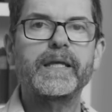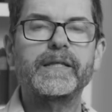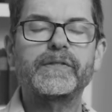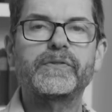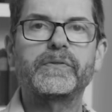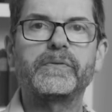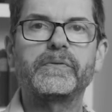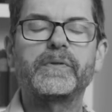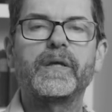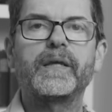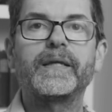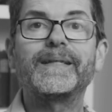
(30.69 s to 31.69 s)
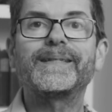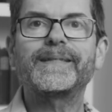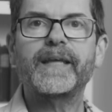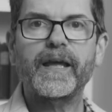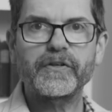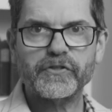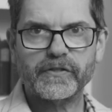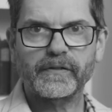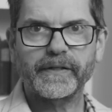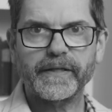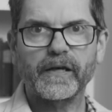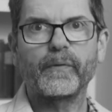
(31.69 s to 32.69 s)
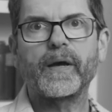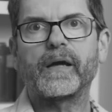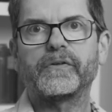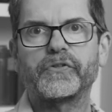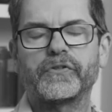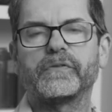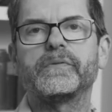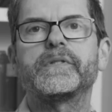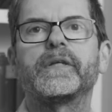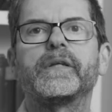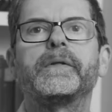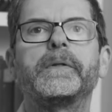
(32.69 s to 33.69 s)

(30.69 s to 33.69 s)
is to intentionally go out and shoot it.